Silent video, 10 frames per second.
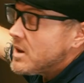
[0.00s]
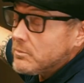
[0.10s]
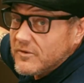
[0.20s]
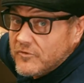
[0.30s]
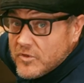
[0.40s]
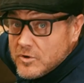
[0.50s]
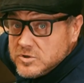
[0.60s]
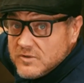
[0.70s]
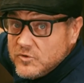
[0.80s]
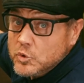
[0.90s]
But for
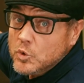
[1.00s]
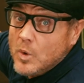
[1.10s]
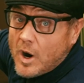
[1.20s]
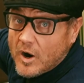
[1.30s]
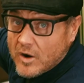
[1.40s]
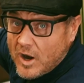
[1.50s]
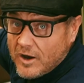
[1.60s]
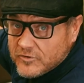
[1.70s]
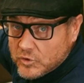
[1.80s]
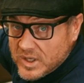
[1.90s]
those of you who are
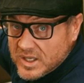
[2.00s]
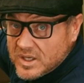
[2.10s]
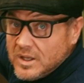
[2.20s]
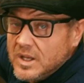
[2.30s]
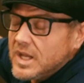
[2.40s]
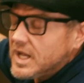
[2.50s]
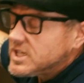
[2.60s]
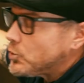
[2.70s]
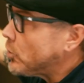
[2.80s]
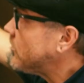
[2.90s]
off-grid,
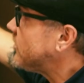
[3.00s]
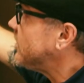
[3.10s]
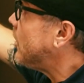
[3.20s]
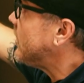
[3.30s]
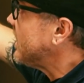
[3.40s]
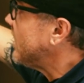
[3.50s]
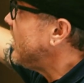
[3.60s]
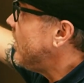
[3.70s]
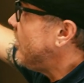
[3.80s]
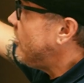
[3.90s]
it's worth noting
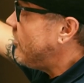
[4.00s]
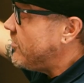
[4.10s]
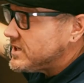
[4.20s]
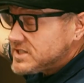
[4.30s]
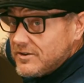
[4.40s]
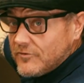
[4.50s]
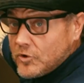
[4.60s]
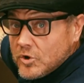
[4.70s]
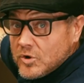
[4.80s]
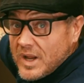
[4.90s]
this
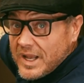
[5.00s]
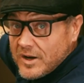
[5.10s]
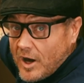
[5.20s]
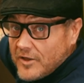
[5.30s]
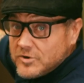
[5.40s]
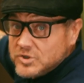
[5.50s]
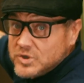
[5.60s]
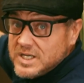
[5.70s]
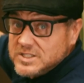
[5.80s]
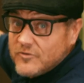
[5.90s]
inverter and other
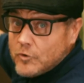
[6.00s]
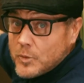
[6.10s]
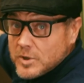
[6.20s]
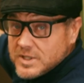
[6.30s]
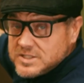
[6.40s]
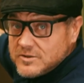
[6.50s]
transformerless